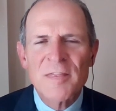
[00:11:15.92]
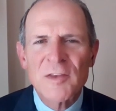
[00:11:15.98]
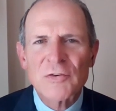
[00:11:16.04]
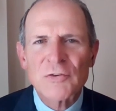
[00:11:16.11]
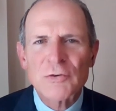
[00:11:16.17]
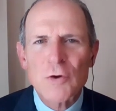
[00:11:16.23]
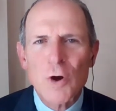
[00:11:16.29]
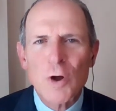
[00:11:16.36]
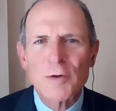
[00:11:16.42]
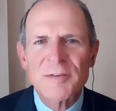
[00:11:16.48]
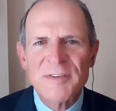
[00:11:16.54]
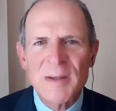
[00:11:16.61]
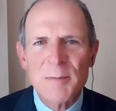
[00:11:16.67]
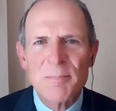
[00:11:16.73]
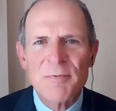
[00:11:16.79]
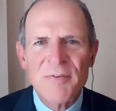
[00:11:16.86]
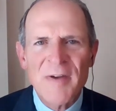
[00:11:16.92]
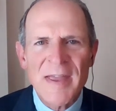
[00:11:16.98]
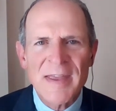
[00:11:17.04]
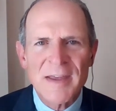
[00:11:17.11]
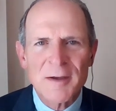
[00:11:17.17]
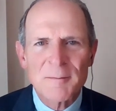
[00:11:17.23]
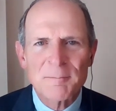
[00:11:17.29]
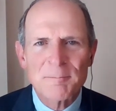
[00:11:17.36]
This is called deep
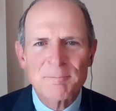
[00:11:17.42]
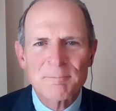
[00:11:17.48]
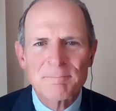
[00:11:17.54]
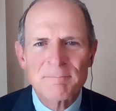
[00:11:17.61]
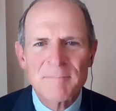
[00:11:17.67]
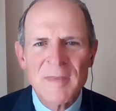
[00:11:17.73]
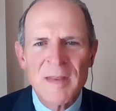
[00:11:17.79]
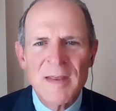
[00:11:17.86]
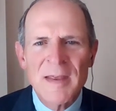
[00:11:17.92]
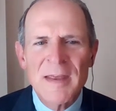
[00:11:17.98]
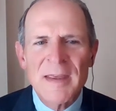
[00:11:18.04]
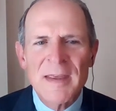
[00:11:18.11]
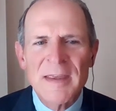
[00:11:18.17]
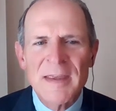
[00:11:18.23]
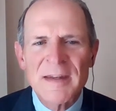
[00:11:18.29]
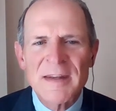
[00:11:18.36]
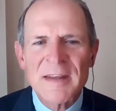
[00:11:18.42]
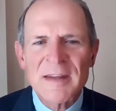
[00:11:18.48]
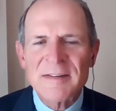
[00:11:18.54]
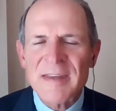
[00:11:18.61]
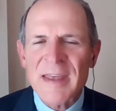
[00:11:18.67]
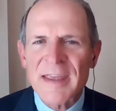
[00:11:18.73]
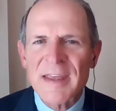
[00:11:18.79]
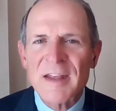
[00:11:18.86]
fake. It can
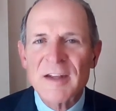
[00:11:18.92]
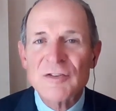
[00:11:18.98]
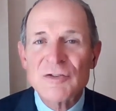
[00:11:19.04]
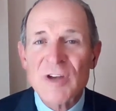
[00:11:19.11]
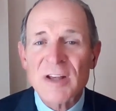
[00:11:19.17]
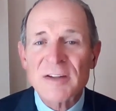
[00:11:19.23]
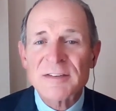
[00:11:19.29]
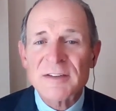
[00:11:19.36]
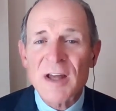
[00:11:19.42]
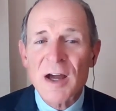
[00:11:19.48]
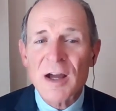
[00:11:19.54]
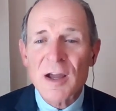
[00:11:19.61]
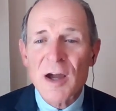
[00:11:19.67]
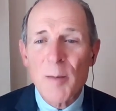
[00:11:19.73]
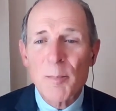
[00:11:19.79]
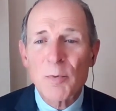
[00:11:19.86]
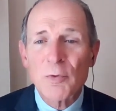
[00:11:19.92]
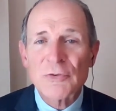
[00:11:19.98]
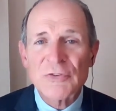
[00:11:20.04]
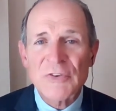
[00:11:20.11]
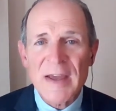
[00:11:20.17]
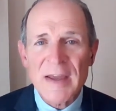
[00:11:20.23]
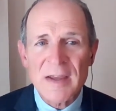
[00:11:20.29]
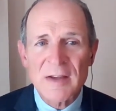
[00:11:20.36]
take just a couple
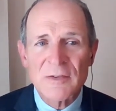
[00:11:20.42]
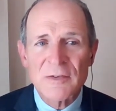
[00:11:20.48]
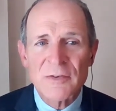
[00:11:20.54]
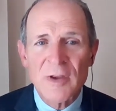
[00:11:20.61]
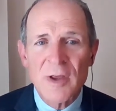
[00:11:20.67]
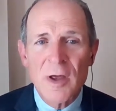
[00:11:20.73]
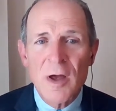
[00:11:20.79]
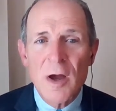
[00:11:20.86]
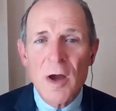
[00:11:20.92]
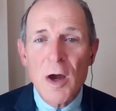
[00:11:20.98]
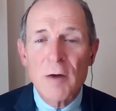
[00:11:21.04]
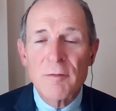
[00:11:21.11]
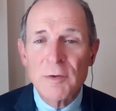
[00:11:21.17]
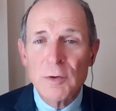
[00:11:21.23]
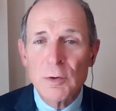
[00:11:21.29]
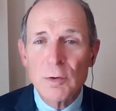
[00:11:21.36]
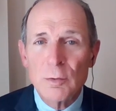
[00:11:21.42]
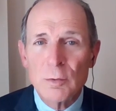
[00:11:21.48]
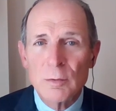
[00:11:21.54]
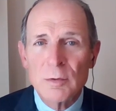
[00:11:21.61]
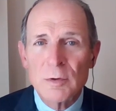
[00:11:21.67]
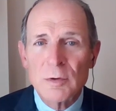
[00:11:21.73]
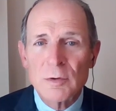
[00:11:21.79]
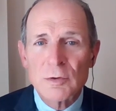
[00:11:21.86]
seconds of
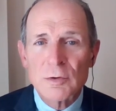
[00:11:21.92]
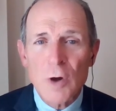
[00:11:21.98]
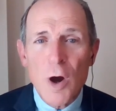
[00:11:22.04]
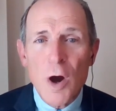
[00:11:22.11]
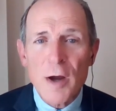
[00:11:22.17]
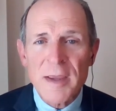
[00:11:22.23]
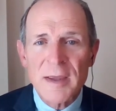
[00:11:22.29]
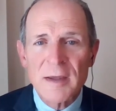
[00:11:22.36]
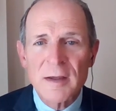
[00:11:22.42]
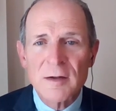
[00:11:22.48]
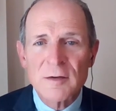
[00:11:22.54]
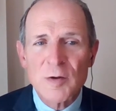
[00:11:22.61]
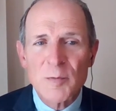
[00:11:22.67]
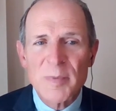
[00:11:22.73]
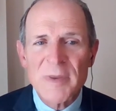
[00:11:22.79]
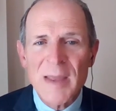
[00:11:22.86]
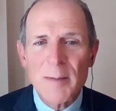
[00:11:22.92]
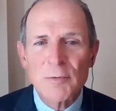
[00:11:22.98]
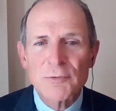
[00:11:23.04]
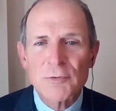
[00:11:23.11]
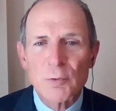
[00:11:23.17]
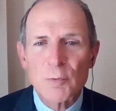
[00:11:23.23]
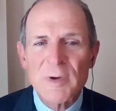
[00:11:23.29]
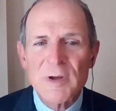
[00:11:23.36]
you talking to be
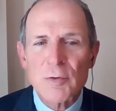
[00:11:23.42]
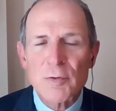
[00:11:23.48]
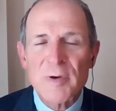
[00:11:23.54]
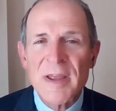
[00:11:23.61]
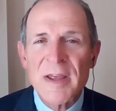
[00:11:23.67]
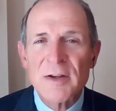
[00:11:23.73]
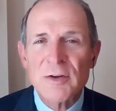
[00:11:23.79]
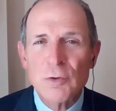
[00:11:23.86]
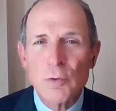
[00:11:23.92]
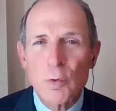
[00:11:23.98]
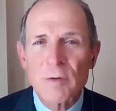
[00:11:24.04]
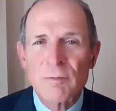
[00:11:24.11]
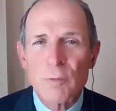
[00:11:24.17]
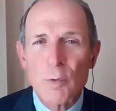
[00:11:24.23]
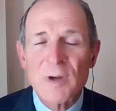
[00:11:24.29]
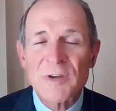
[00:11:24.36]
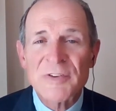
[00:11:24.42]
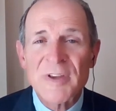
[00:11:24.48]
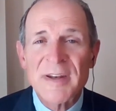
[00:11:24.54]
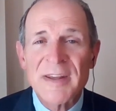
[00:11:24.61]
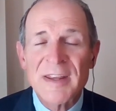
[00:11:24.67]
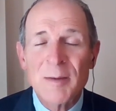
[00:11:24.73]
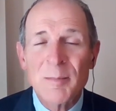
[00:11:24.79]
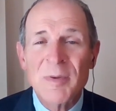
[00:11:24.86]
able to recreate your voice
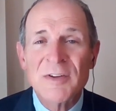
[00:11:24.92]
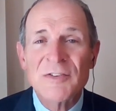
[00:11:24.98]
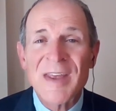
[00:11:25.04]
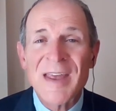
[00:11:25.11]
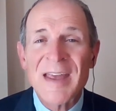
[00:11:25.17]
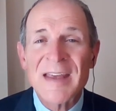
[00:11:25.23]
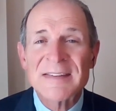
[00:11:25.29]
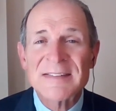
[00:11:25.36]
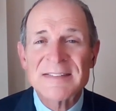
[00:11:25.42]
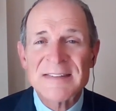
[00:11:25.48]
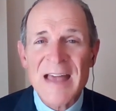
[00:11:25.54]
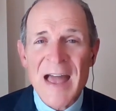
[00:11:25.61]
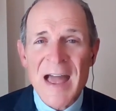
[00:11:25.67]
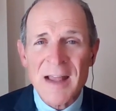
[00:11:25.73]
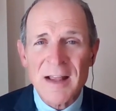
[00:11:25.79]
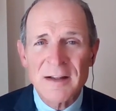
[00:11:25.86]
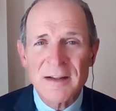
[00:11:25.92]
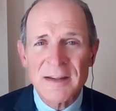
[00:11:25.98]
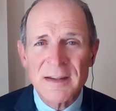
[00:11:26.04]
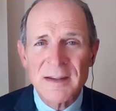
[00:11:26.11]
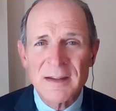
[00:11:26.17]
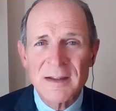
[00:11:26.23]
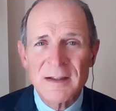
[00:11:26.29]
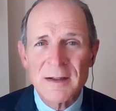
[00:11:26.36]
and image
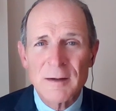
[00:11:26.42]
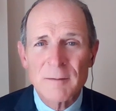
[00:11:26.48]
exactly.